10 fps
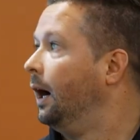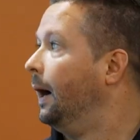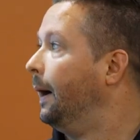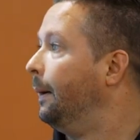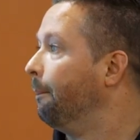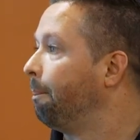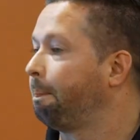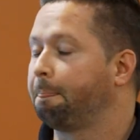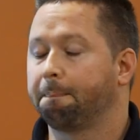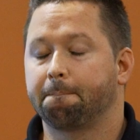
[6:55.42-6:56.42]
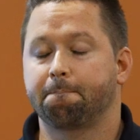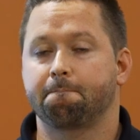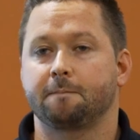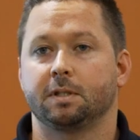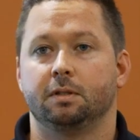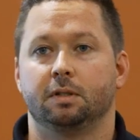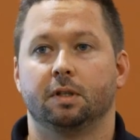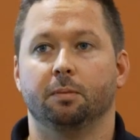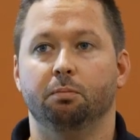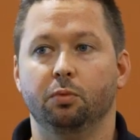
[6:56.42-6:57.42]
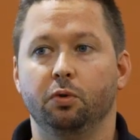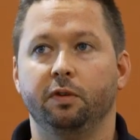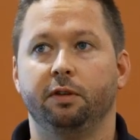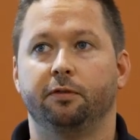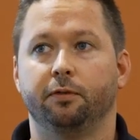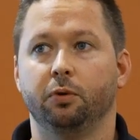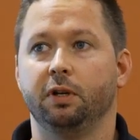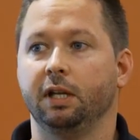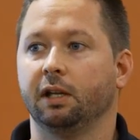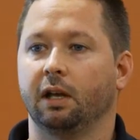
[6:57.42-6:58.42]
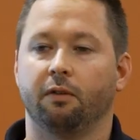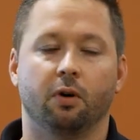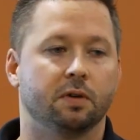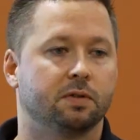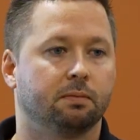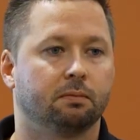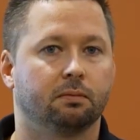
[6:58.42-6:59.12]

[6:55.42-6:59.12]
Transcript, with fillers: Um, the movie Food Inc., I've always,